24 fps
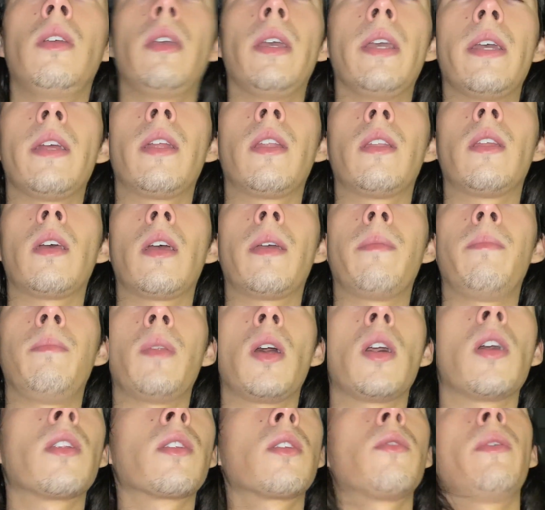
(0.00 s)
And I'm
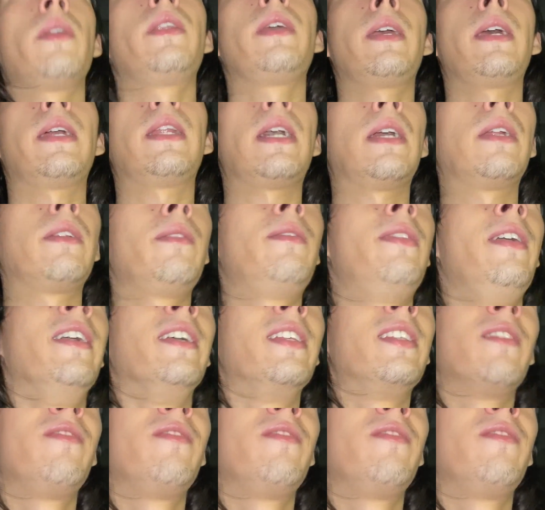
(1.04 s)
not going to get out of this